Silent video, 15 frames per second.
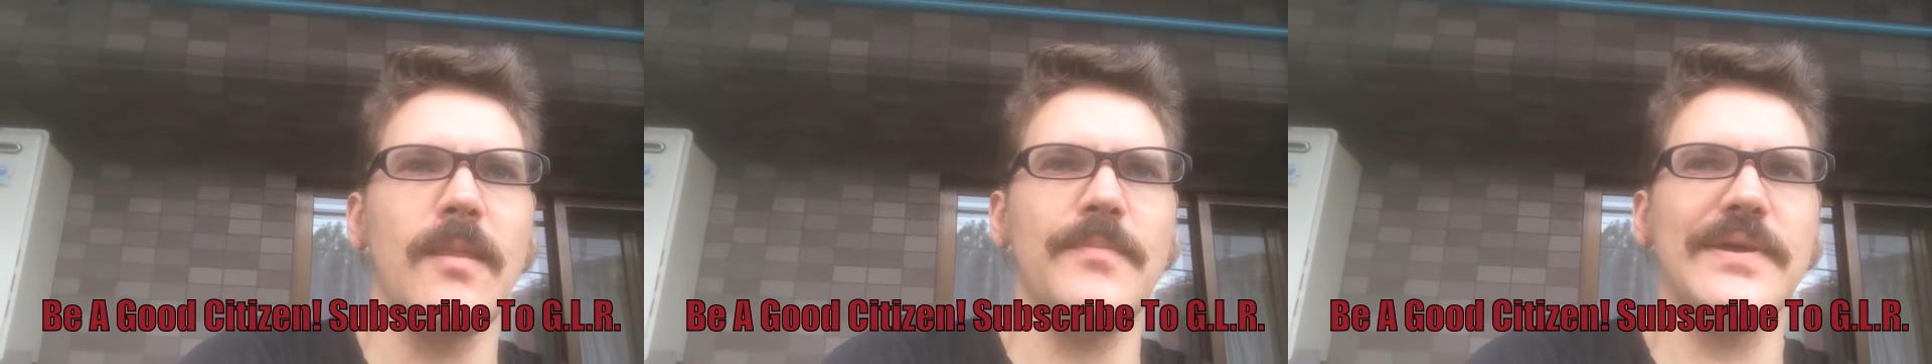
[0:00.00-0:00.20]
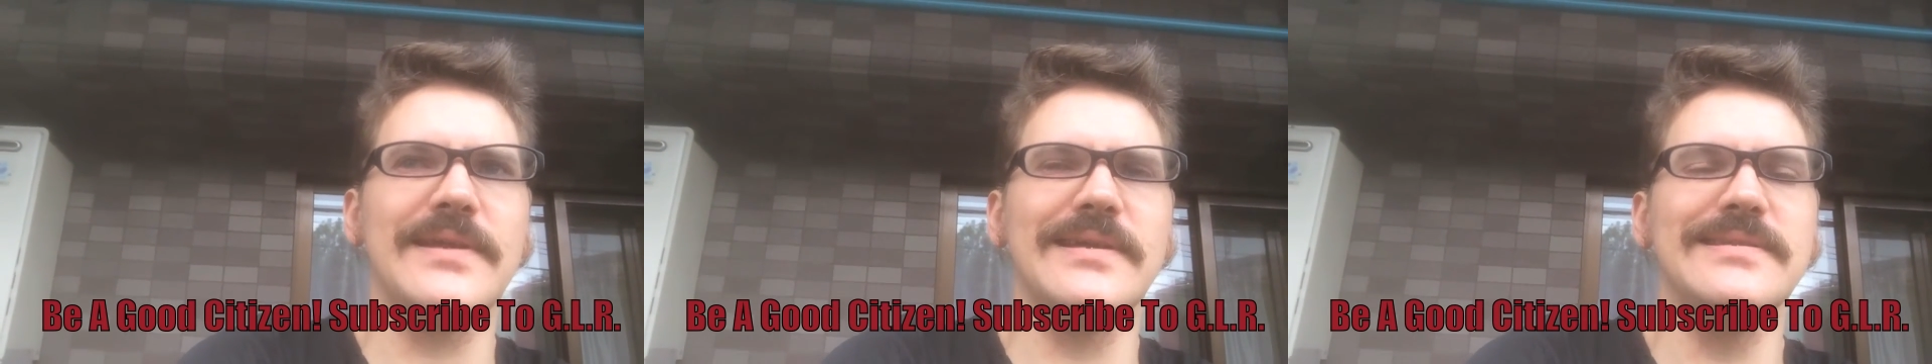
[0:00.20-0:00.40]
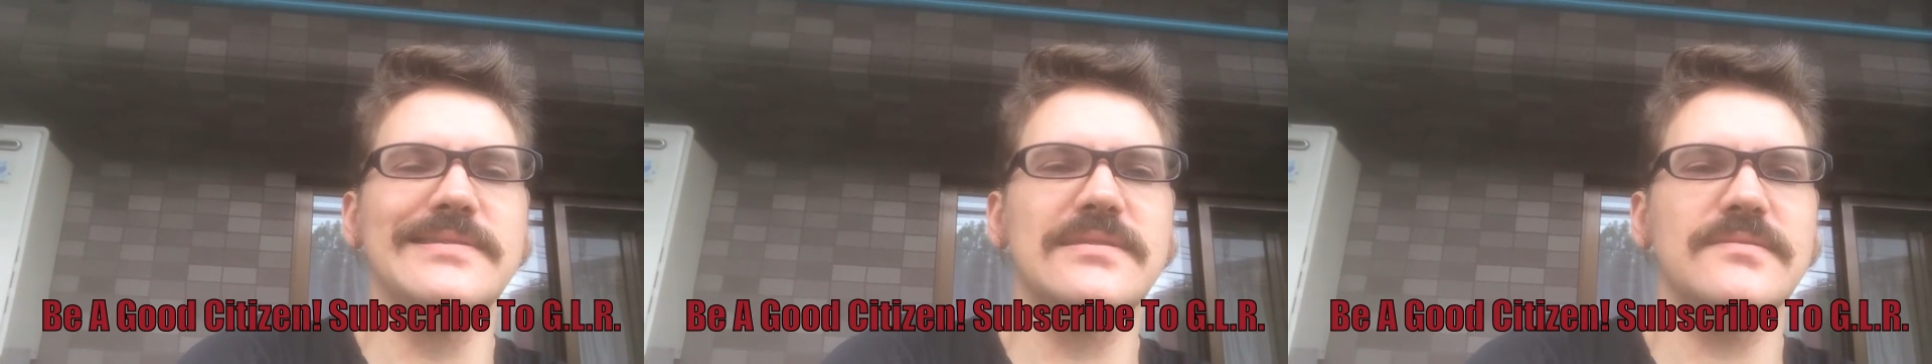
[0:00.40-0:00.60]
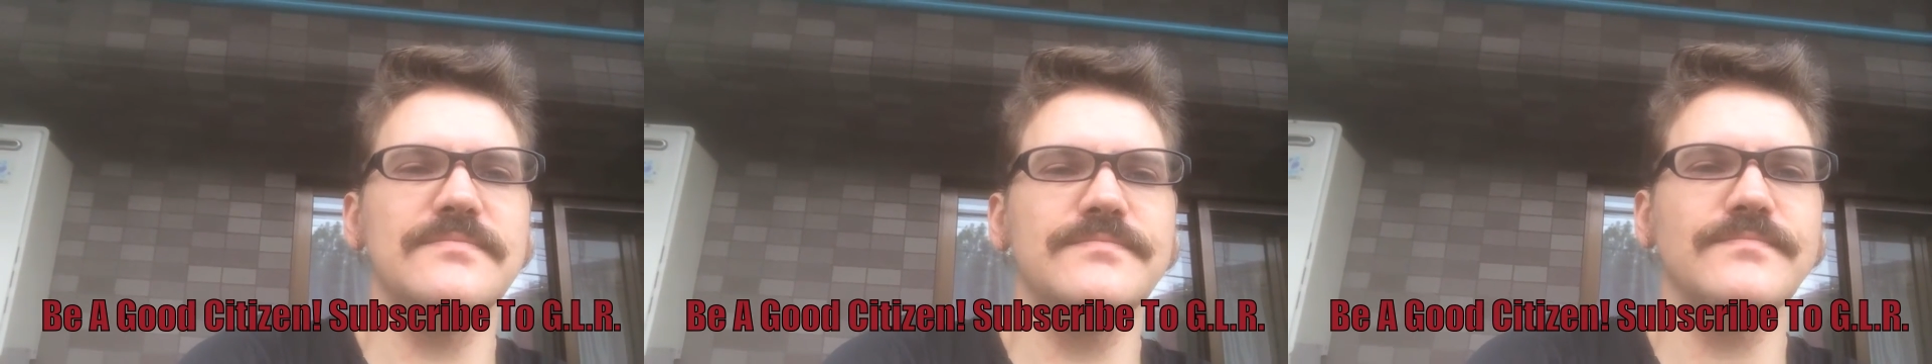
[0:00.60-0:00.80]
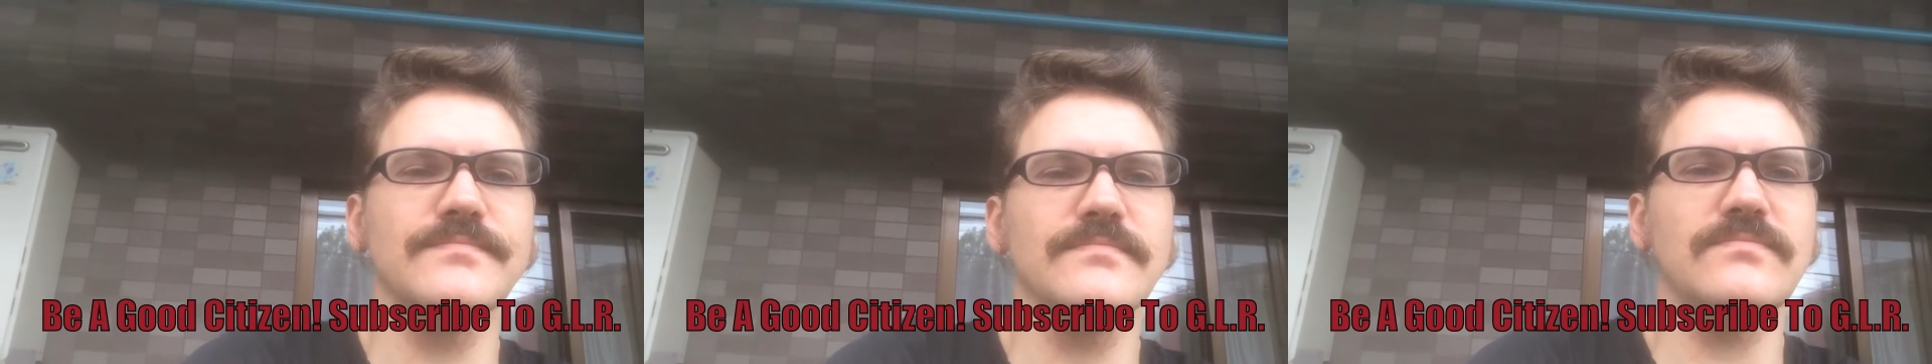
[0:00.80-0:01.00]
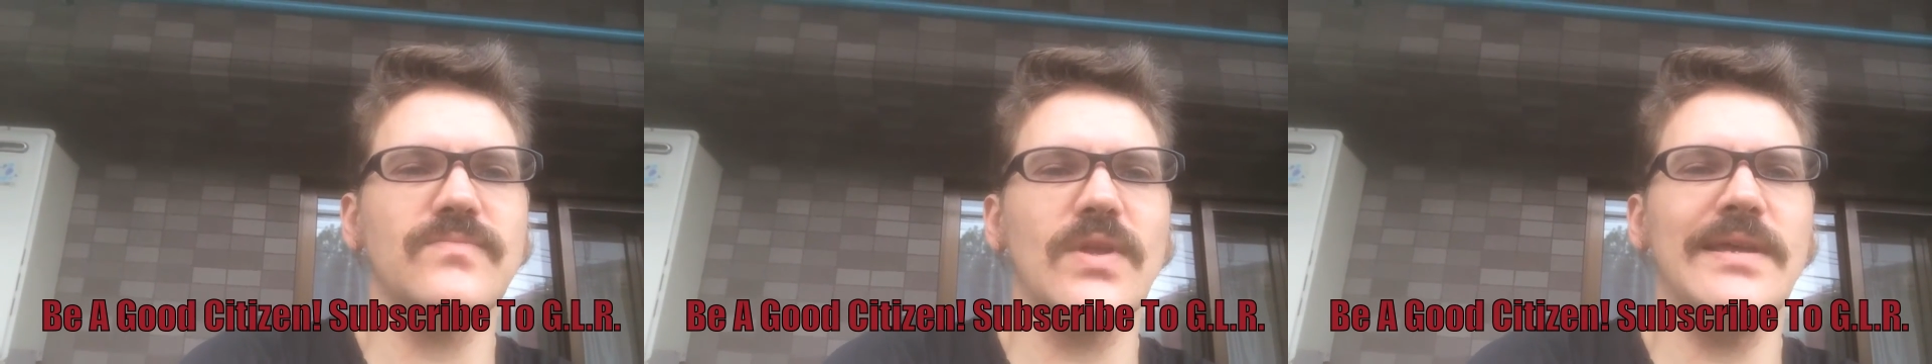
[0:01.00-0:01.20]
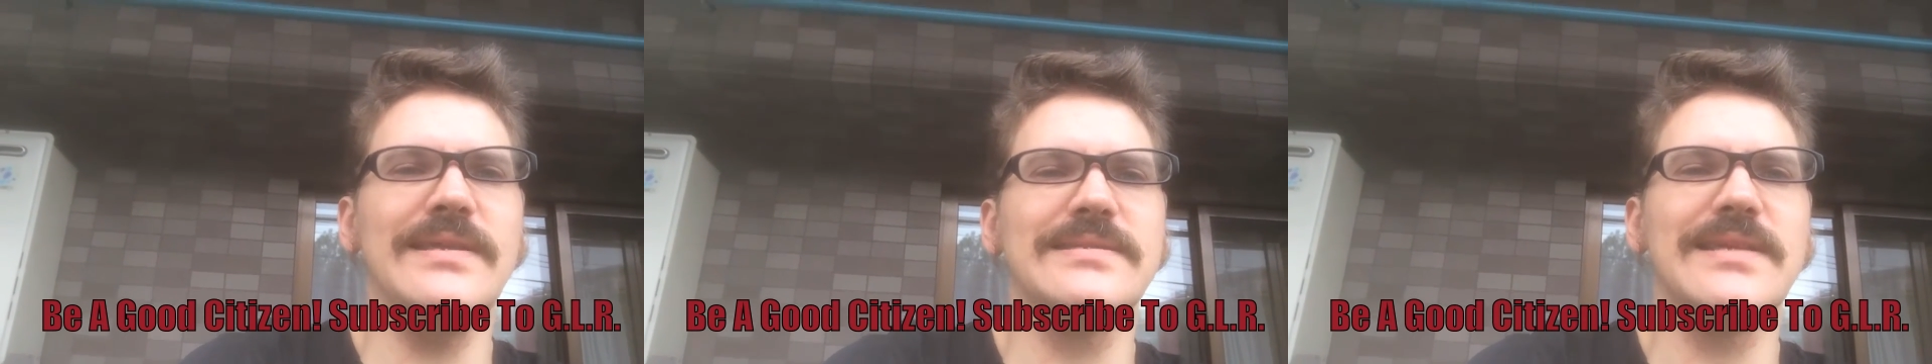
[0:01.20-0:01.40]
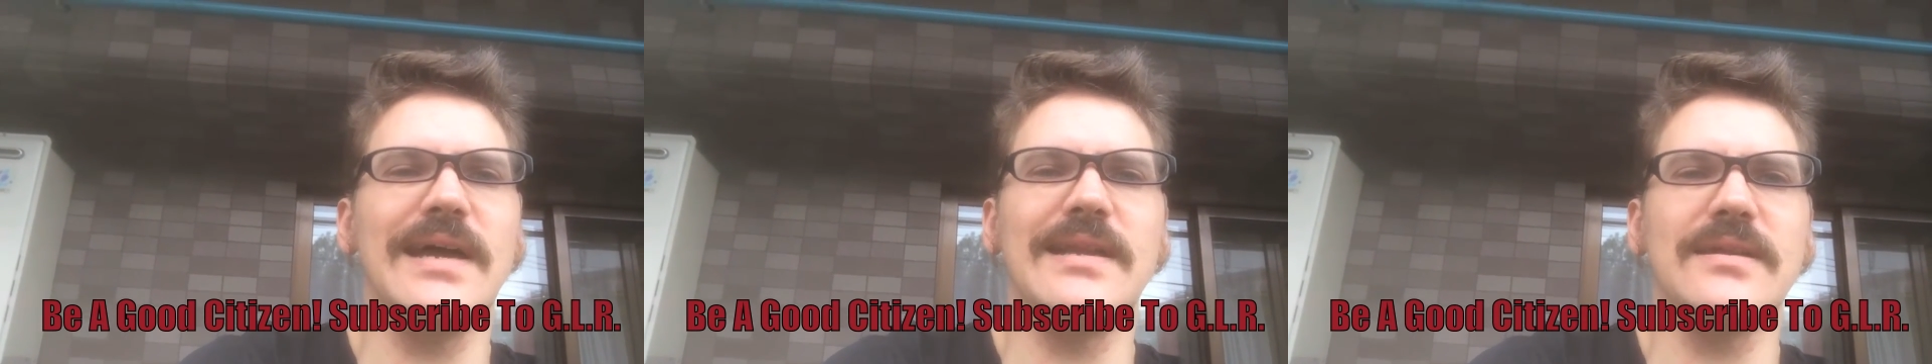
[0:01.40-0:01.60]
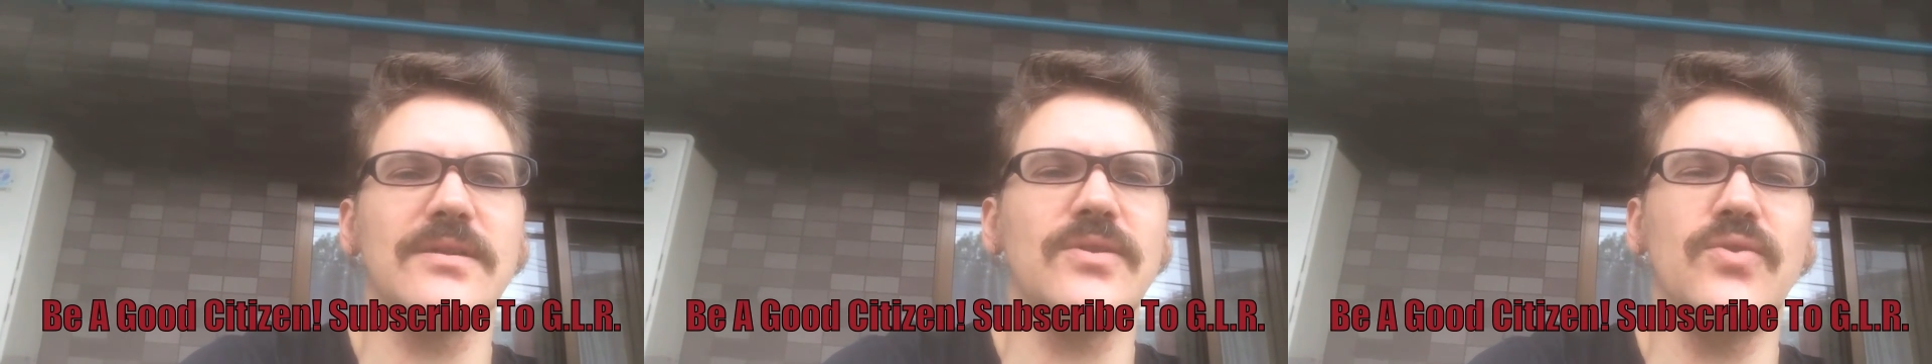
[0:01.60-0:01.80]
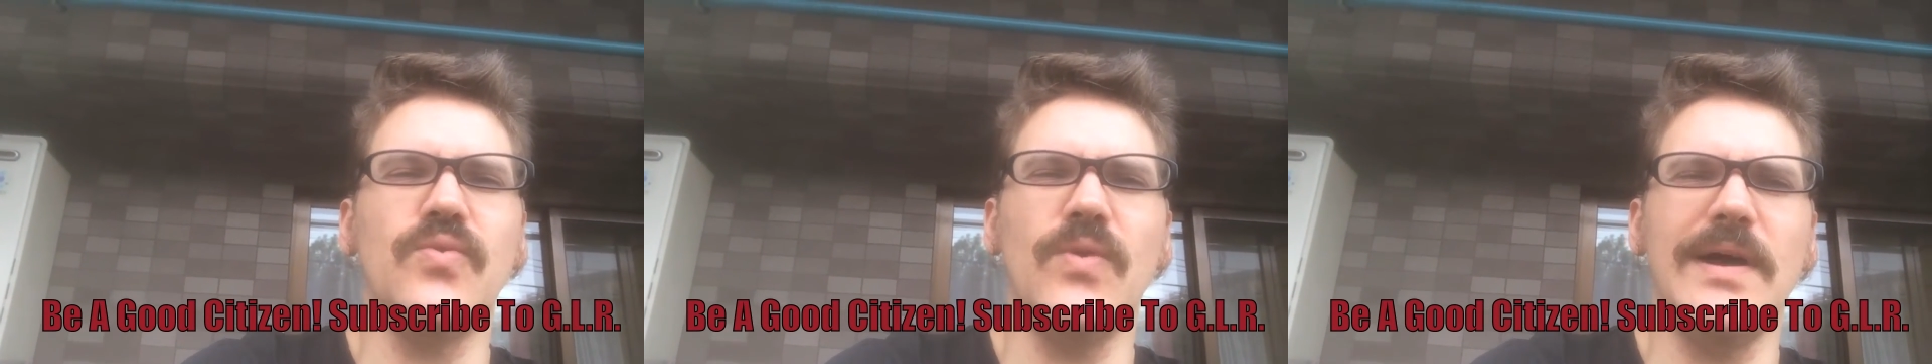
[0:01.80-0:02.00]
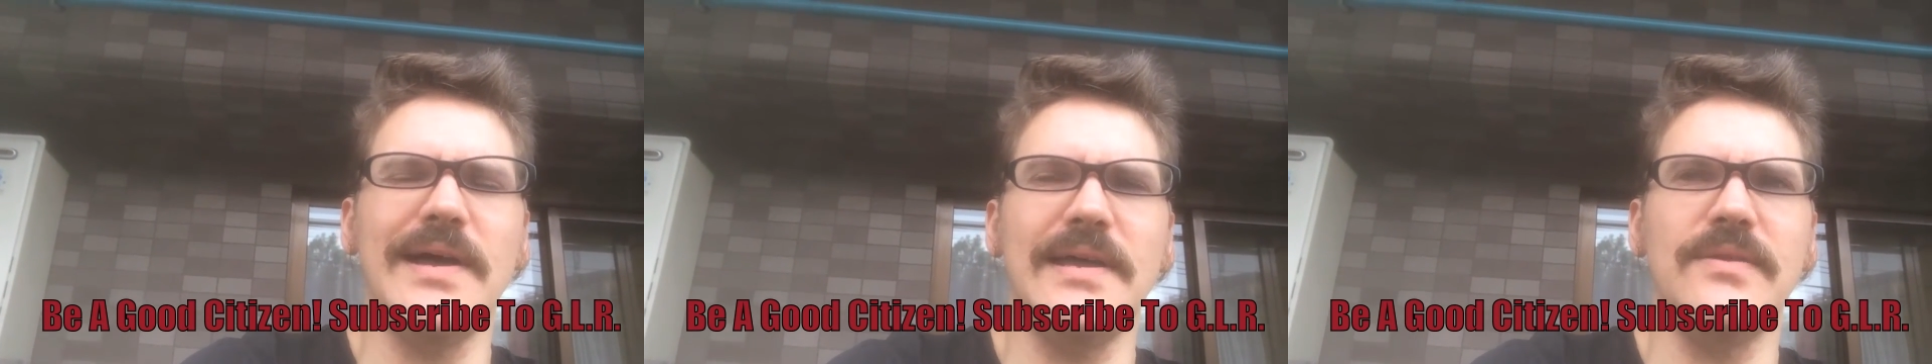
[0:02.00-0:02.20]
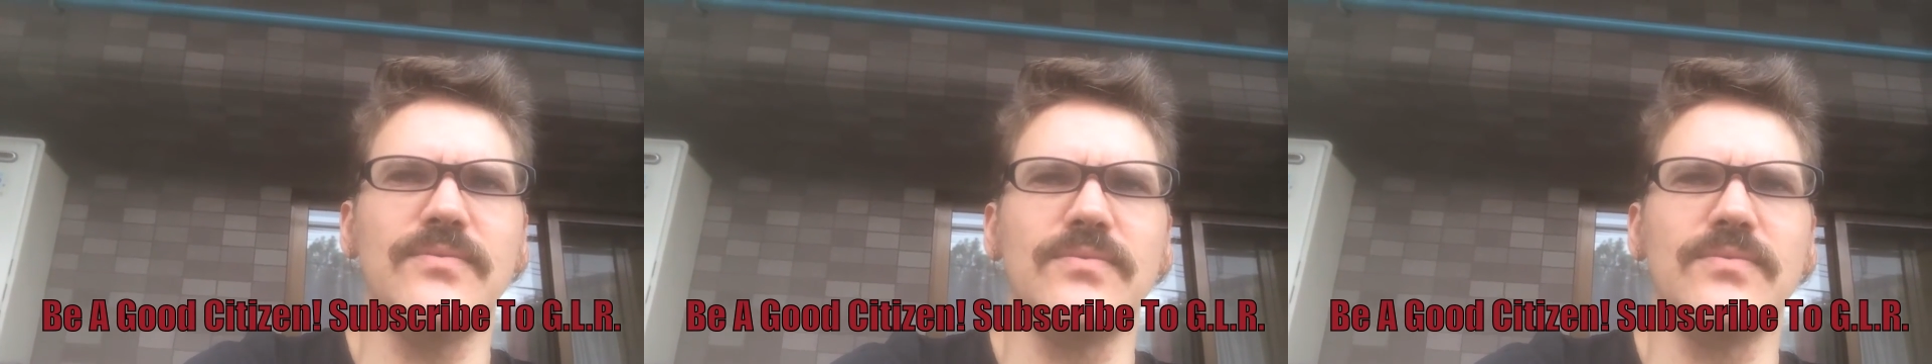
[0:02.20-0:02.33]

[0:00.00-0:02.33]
because he's got a quite